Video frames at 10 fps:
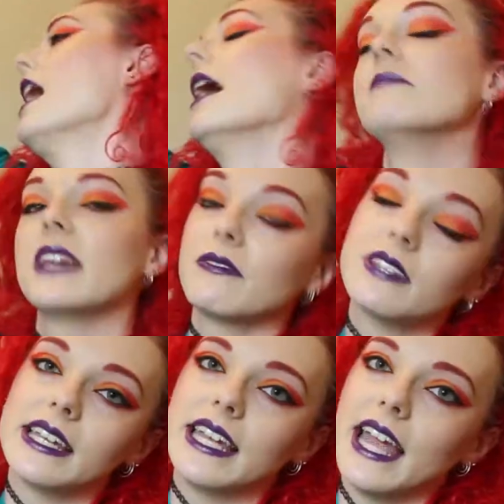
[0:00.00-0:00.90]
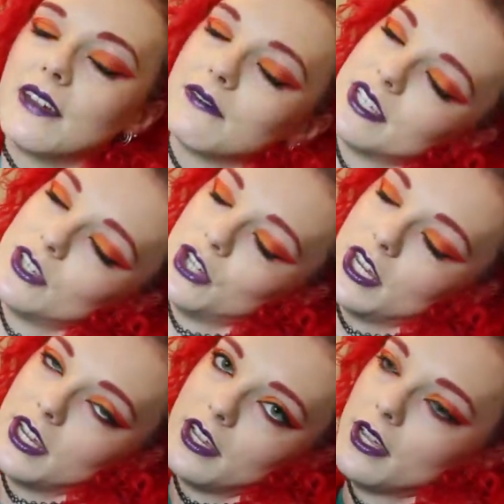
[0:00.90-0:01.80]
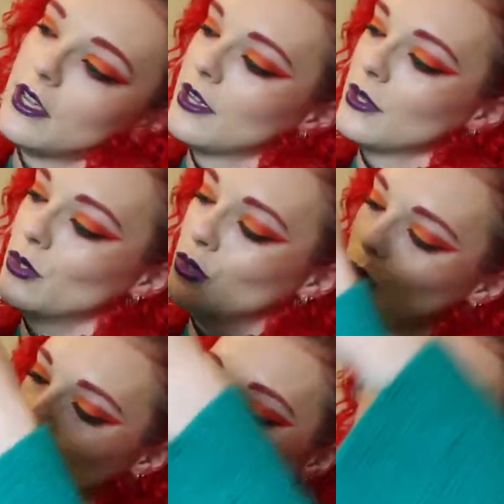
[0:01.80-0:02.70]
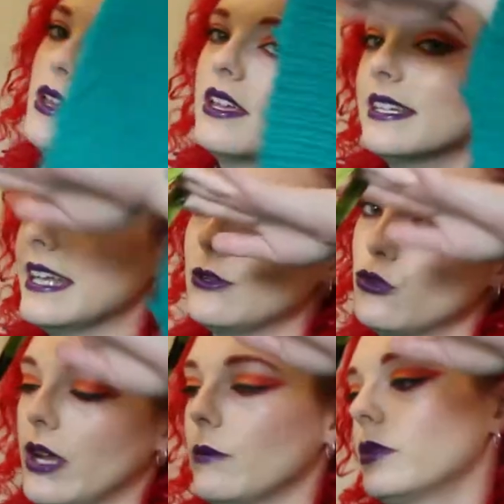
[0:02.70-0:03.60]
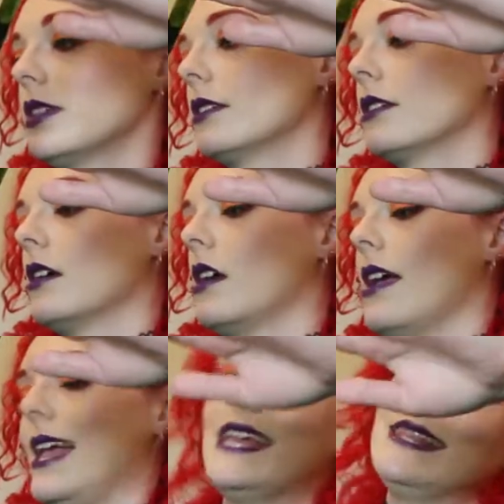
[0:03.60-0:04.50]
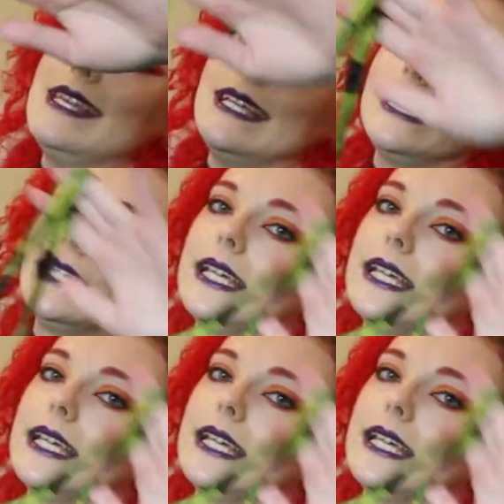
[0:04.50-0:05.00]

I'm definitely envisaging zoo day trips in this.